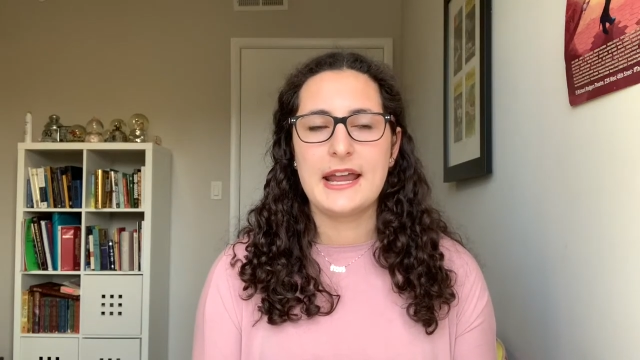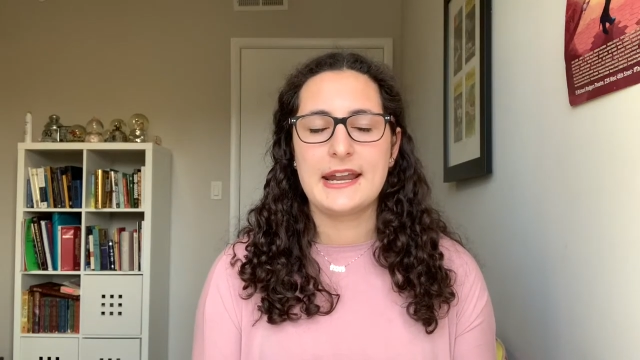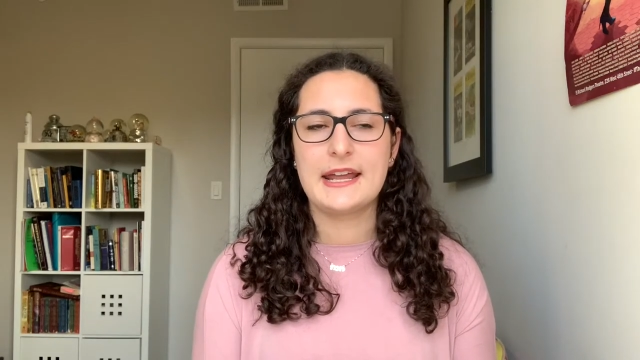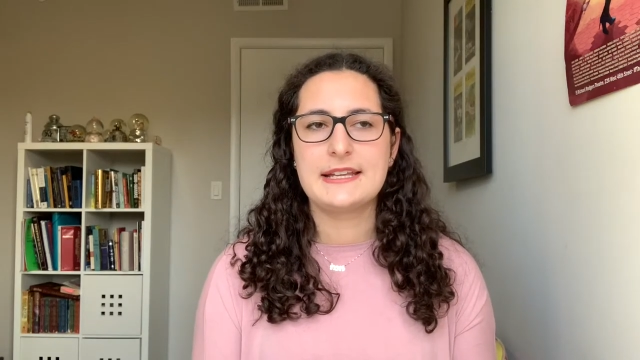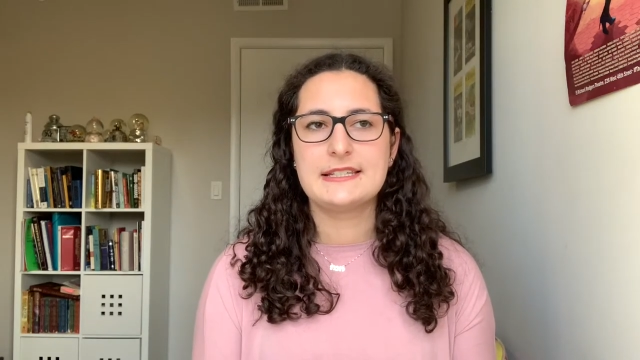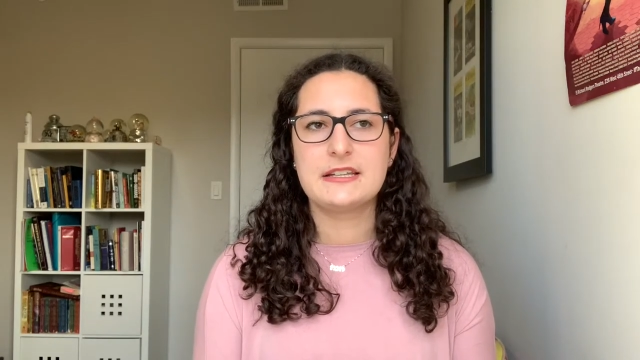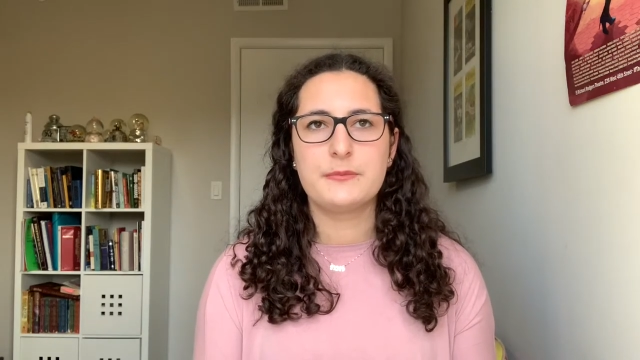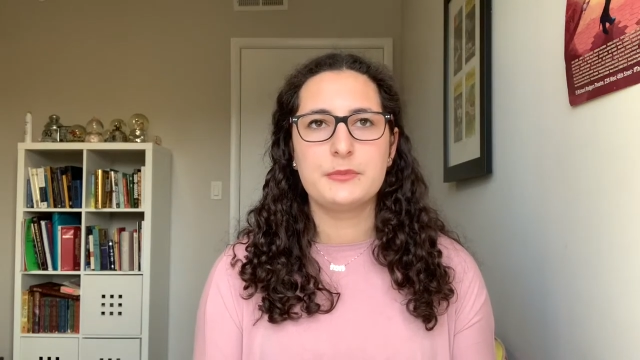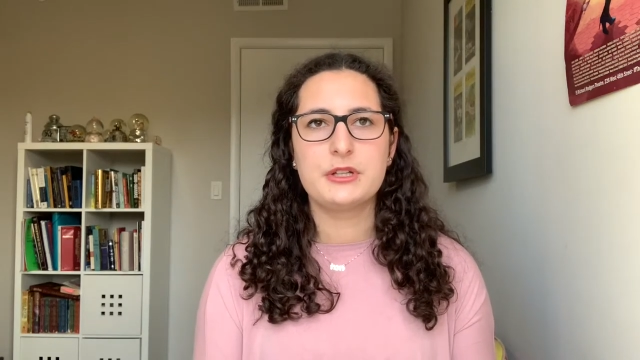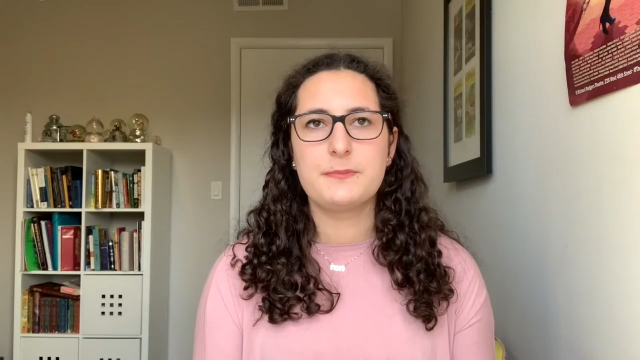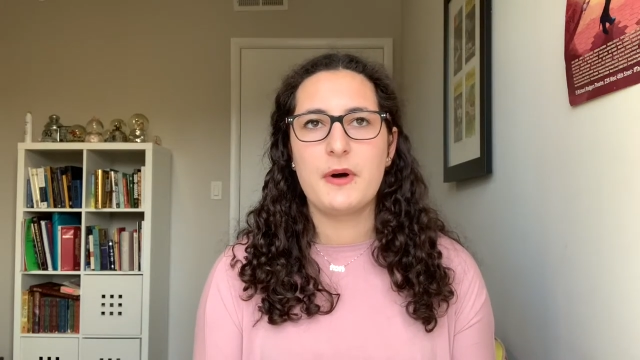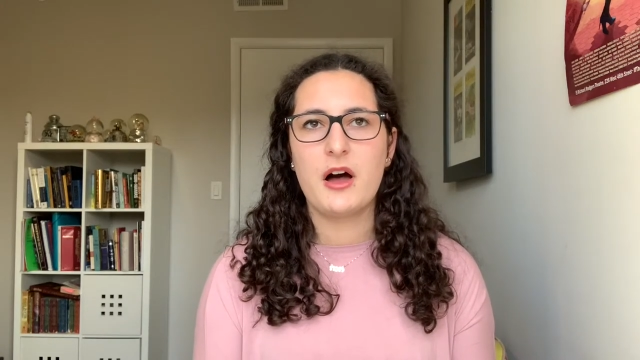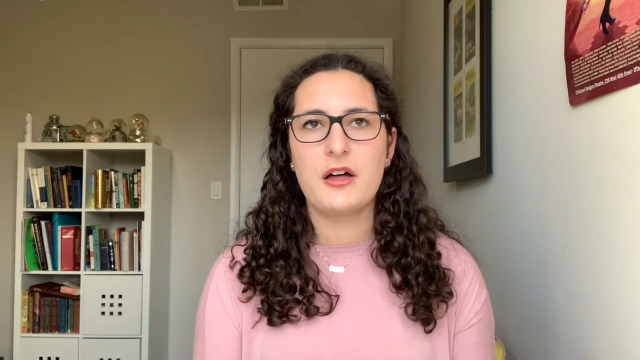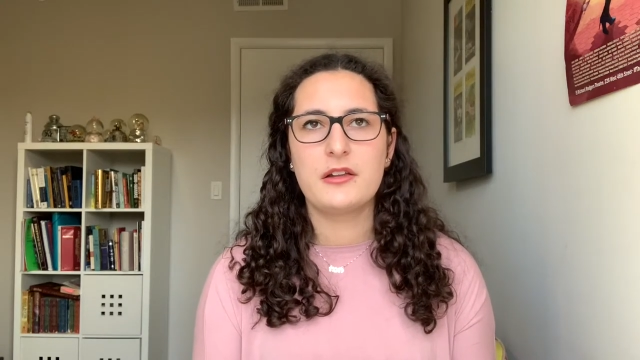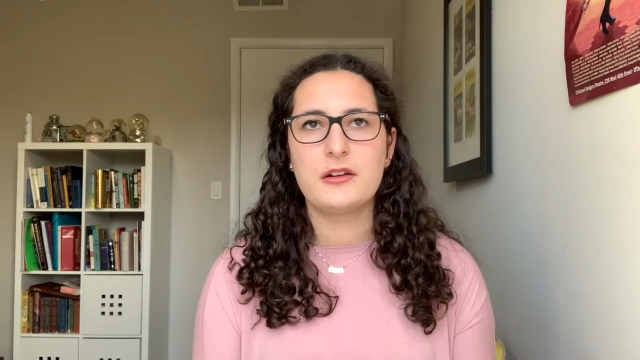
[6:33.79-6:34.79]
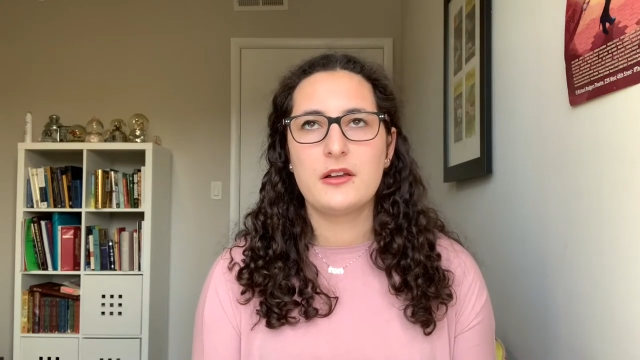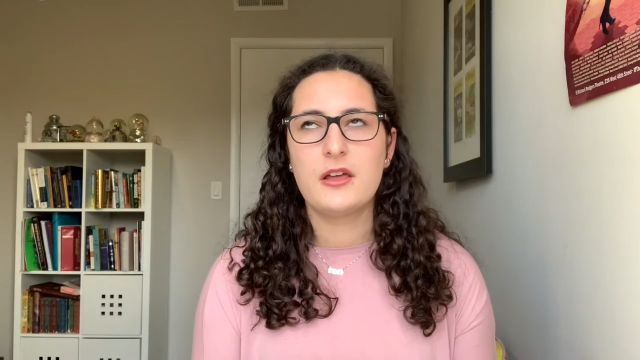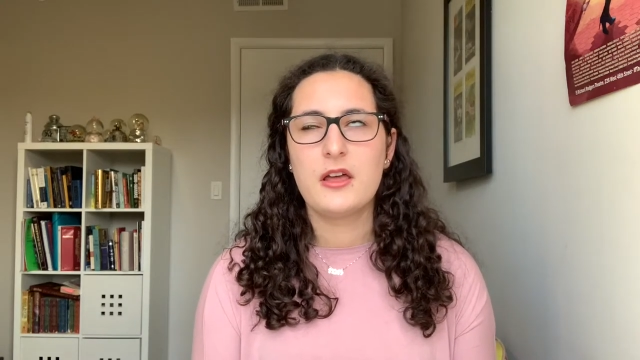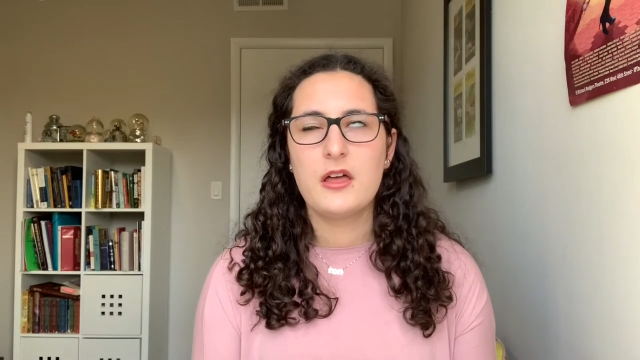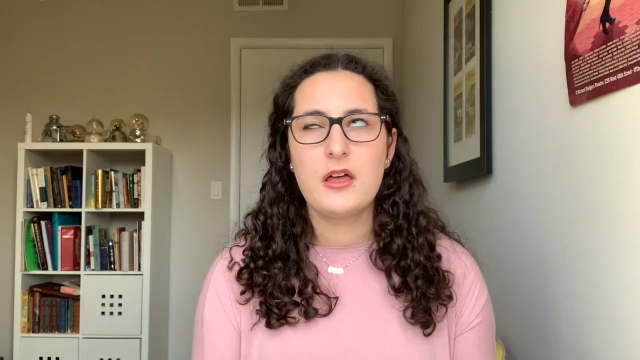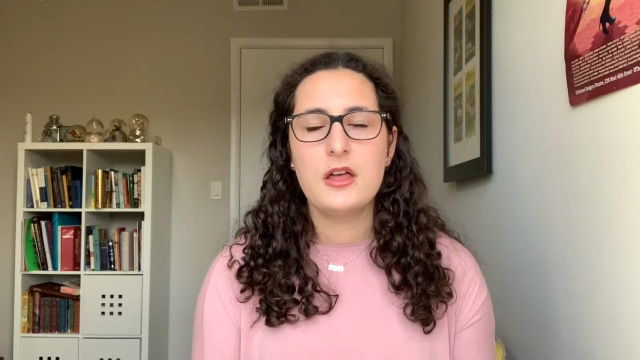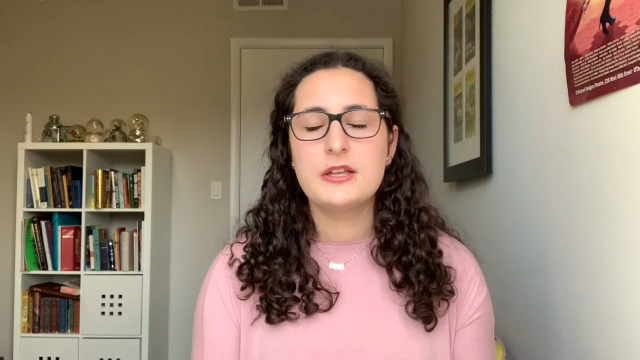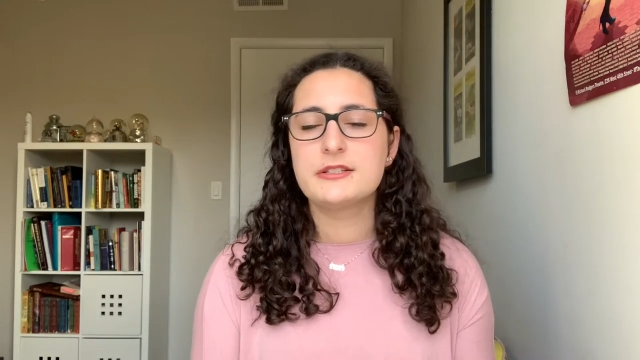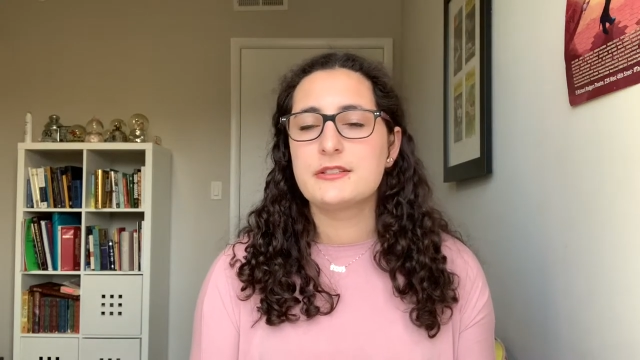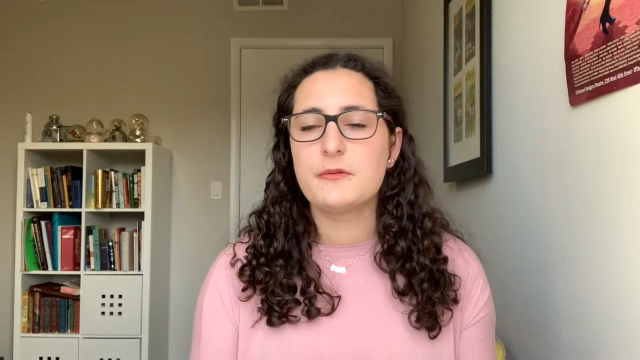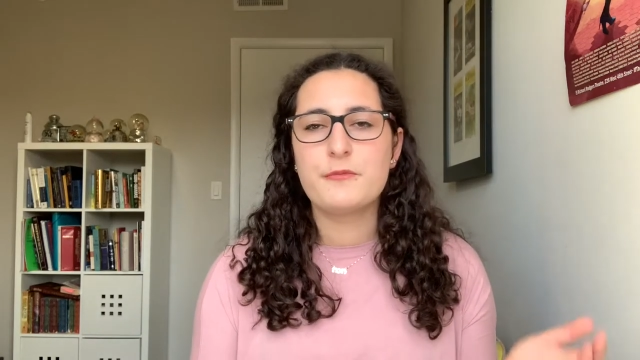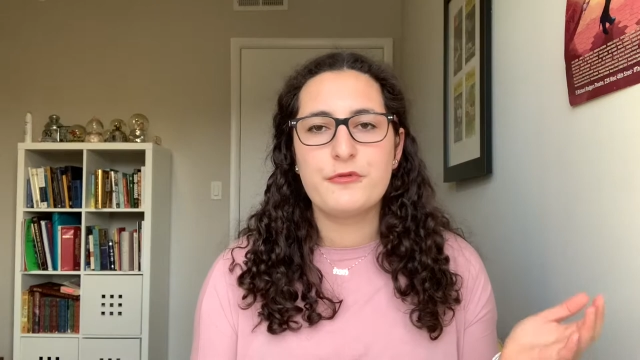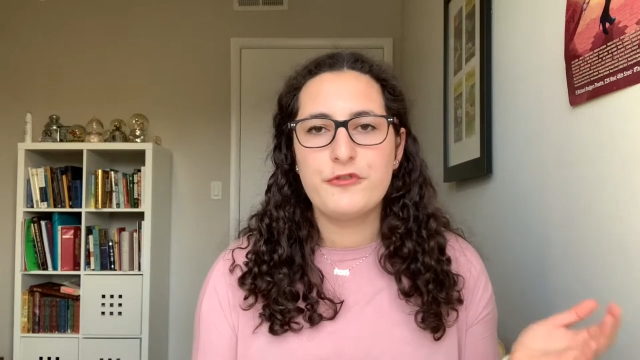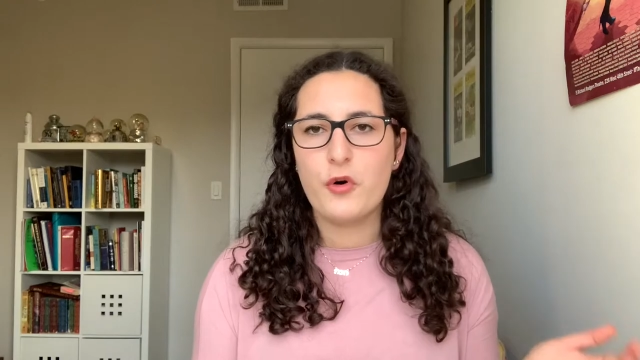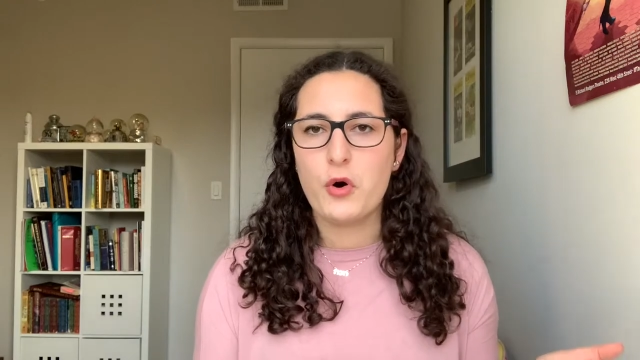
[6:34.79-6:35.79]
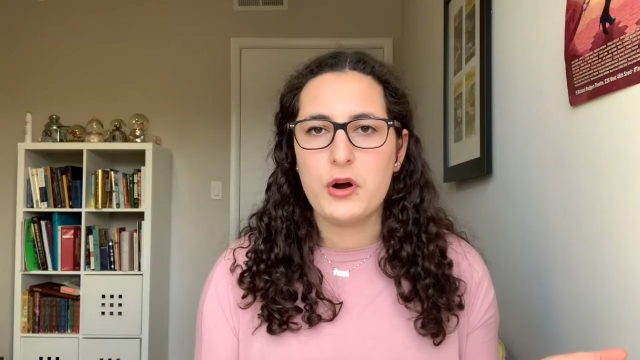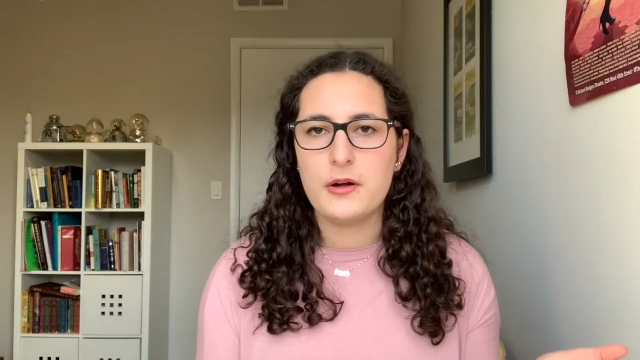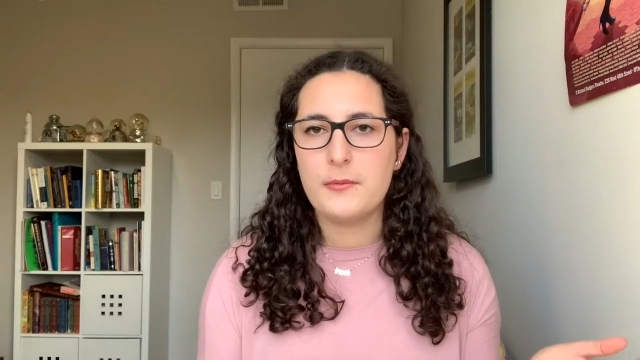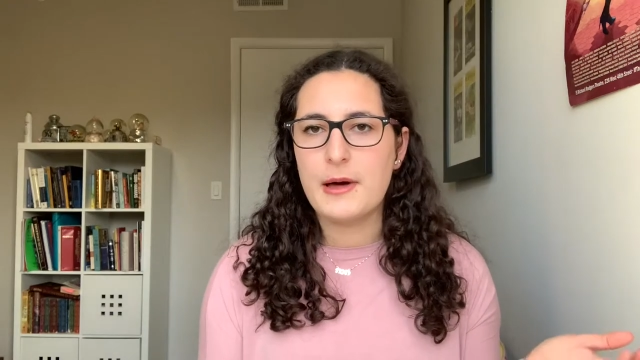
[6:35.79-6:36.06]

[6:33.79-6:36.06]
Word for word: and I stumbled upon some forum.